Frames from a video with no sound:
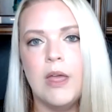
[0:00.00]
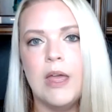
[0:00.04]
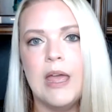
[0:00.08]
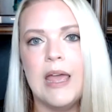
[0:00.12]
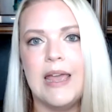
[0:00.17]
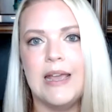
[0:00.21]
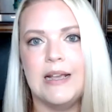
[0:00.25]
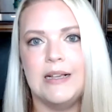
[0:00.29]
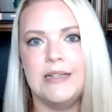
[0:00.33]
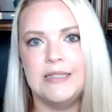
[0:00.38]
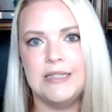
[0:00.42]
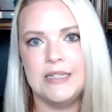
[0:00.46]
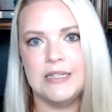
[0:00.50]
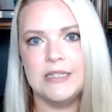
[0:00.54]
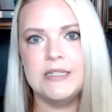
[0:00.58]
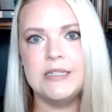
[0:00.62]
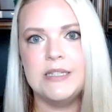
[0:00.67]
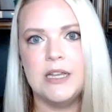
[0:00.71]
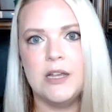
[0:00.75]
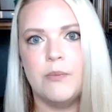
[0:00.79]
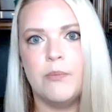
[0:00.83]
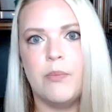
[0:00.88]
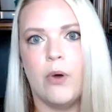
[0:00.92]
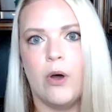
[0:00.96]

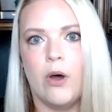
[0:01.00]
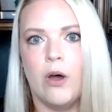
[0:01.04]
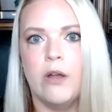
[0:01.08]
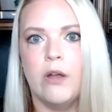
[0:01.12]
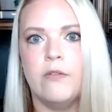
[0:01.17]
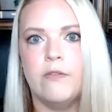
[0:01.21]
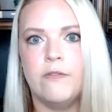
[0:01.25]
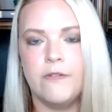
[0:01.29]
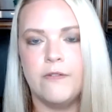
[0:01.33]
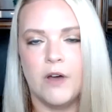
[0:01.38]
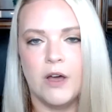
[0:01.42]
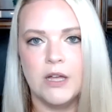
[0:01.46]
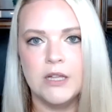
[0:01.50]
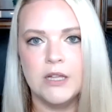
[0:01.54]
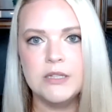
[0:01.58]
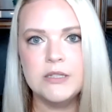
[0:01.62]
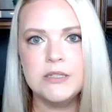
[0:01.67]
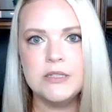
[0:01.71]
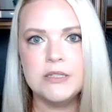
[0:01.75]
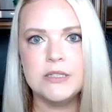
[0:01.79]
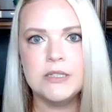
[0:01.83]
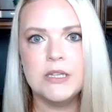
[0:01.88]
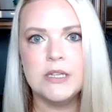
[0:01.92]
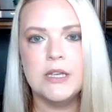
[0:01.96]
existing bond
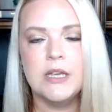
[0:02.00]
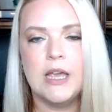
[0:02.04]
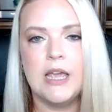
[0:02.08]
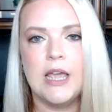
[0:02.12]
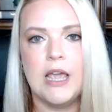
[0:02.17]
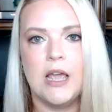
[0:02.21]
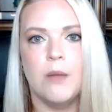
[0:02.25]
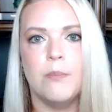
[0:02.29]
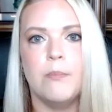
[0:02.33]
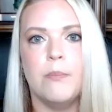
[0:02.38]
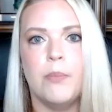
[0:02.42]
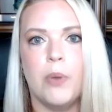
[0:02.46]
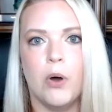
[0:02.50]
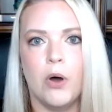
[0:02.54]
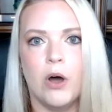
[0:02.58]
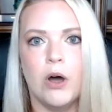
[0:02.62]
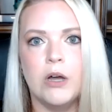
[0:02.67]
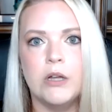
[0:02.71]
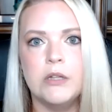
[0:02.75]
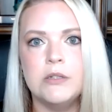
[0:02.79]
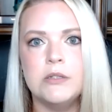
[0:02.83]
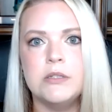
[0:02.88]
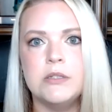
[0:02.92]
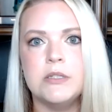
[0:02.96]
funds and
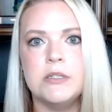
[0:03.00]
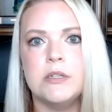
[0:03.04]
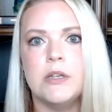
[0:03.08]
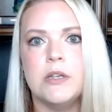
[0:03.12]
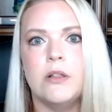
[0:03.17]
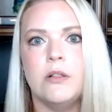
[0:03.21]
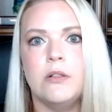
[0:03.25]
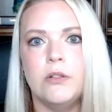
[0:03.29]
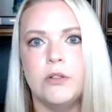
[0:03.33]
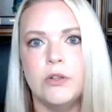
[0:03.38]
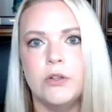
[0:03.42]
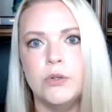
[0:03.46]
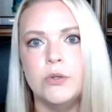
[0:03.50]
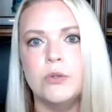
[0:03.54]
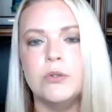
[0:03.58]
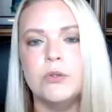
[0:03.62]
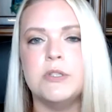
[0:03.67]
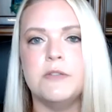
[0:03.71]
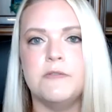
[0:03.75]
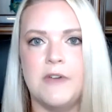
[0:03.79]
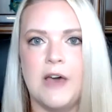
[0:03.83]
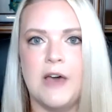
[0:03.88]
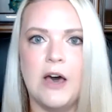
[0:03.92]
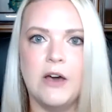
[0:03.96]
bonds
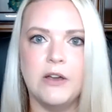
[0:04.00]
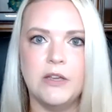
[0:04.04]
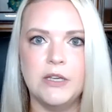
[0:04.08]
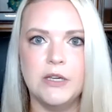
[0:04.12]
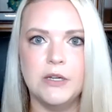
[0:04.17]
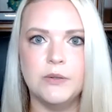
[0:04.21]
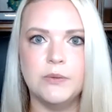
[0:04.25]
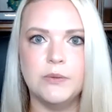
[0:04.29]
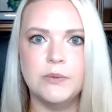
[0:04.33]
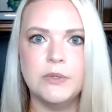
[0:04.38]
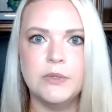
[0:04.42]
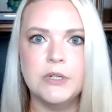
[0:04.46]
lose value.